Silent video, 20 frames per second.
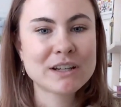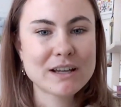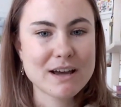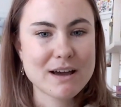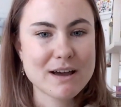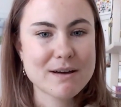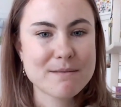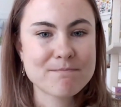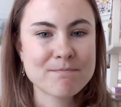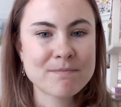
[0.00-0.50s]

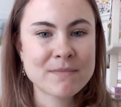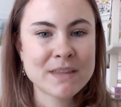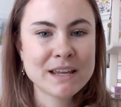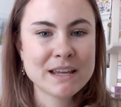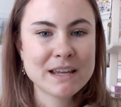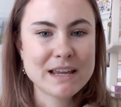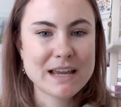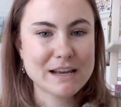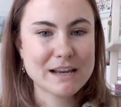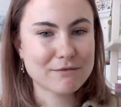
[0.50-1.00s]

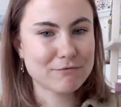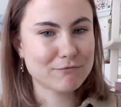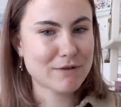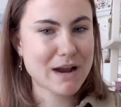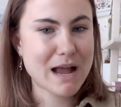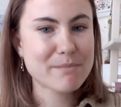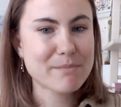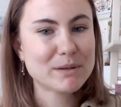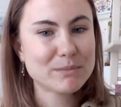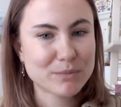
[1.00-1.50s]
And
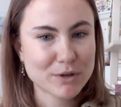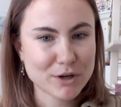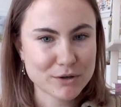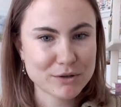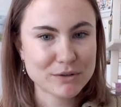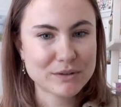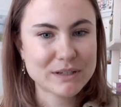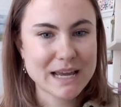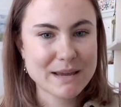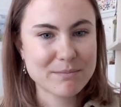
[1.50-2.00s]
rapid
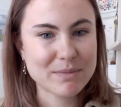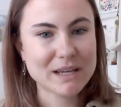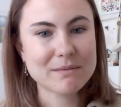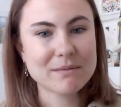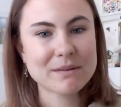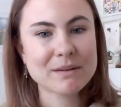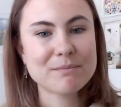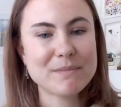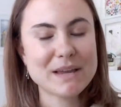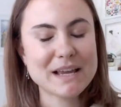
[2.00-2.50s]

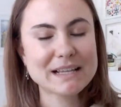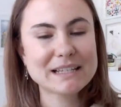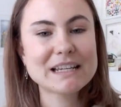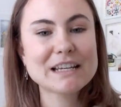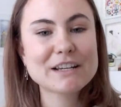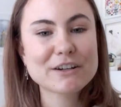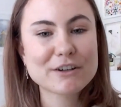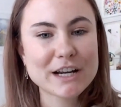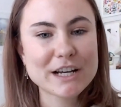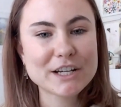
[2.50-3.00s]
prototyping makes
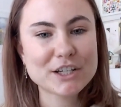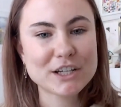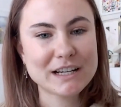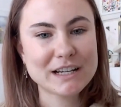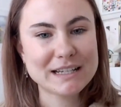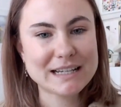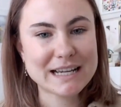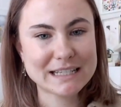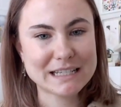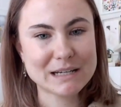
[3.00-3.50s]
iteration
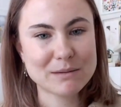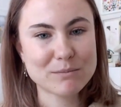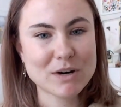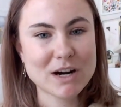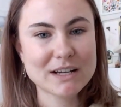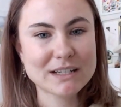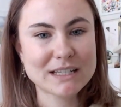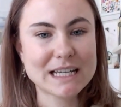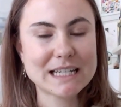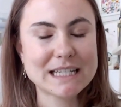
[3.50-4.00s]
and testing
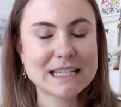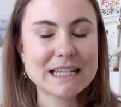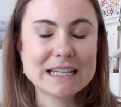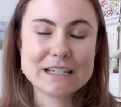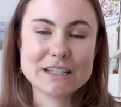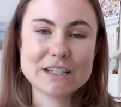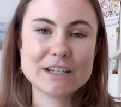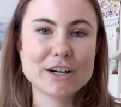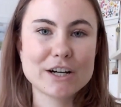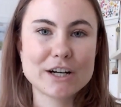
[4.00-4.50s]
process
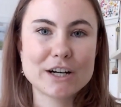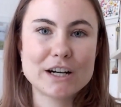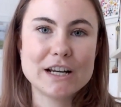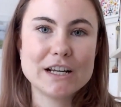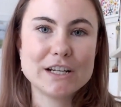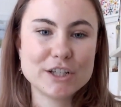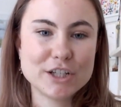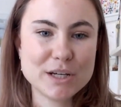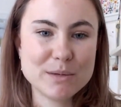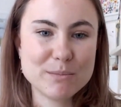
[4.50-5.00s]
easier
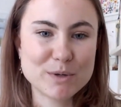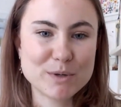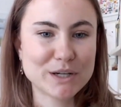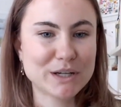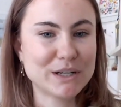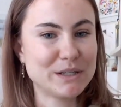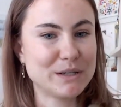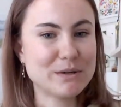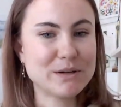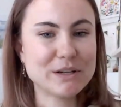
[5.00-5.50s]
and cheaper
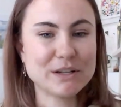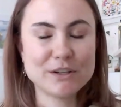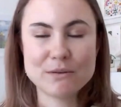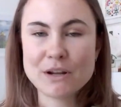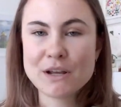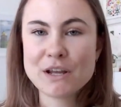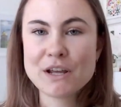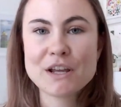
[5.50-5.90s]
because you can